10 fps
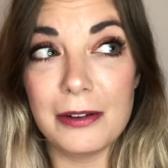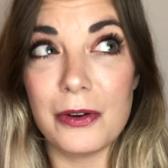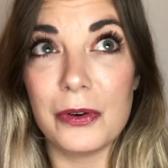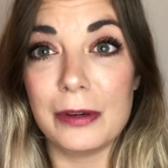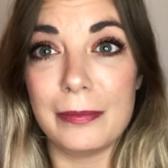
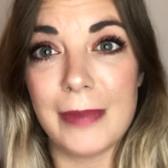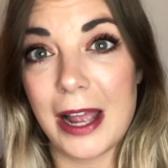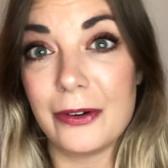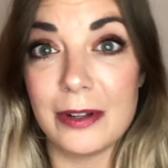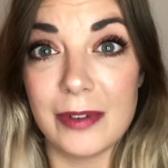or I
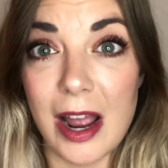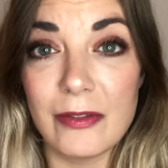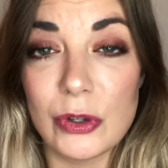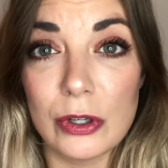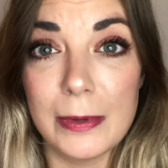don't even have a
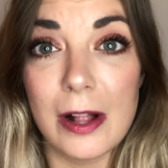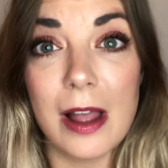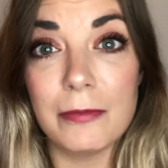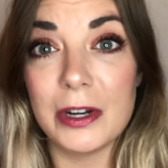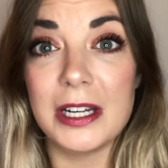doorbell.
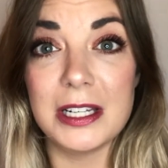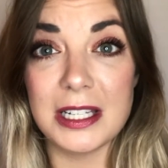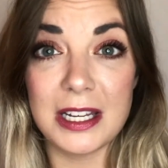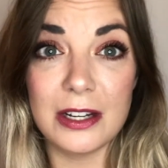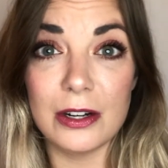I'm waiting to
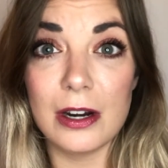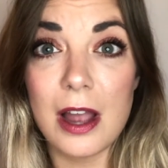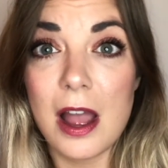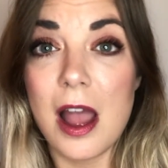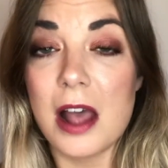hear
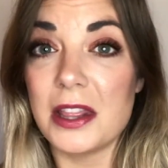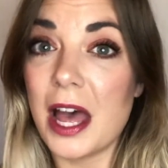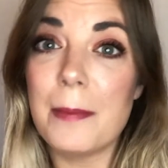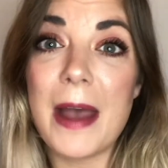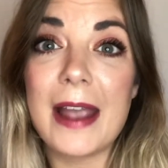
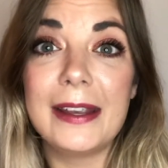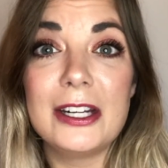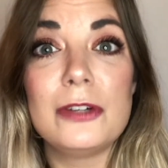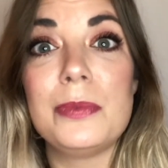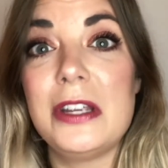that
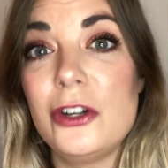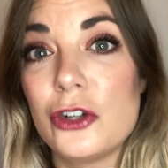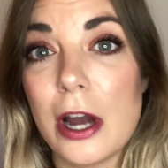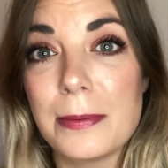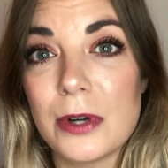package being
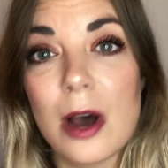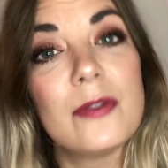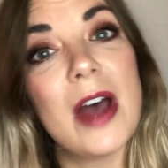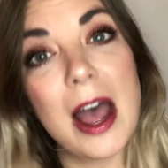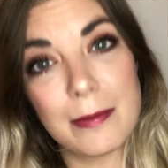dropped off
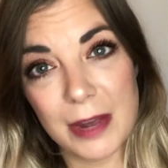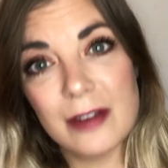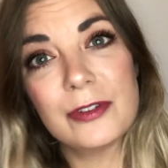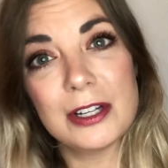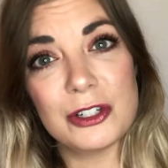at my
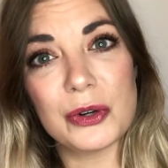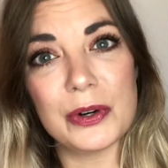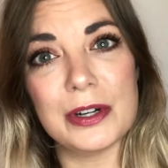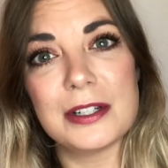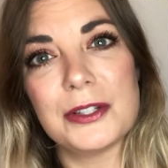front
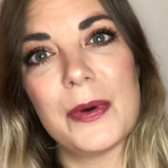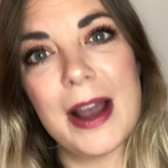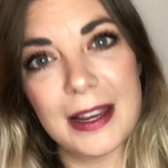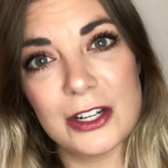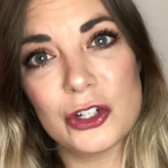door so I
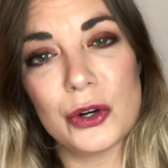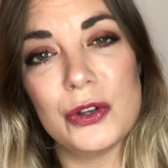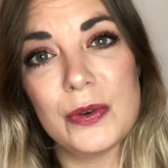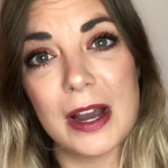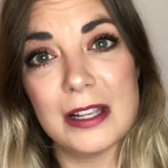can show you
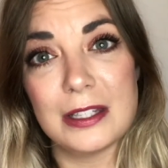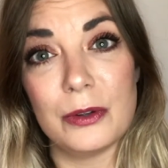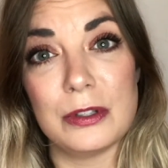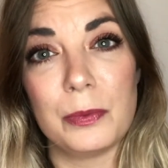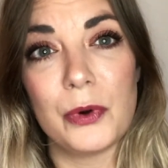guys
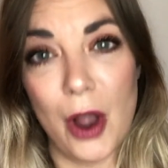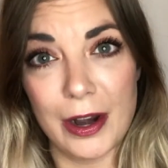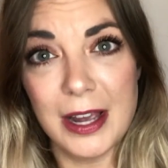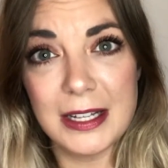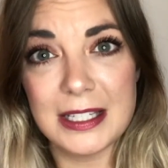those
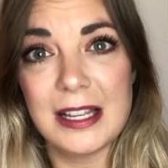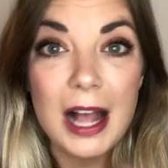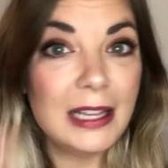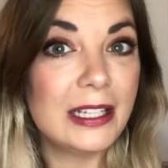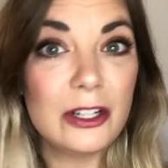products.
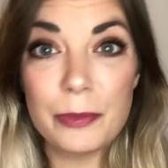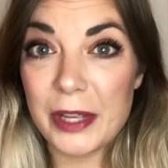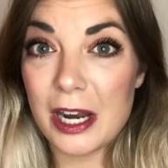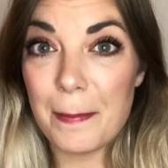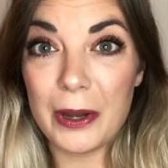A little bit
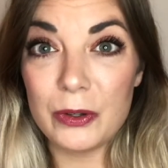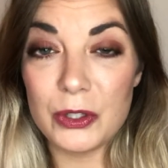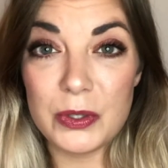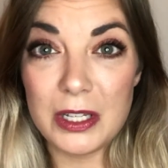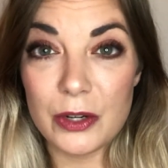about
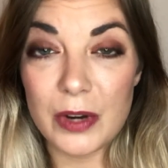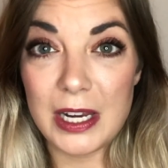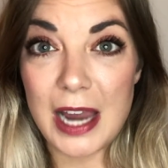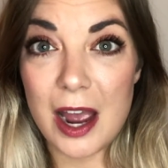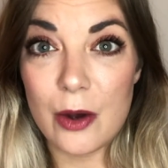Unique right
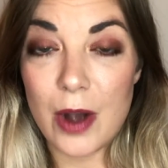now.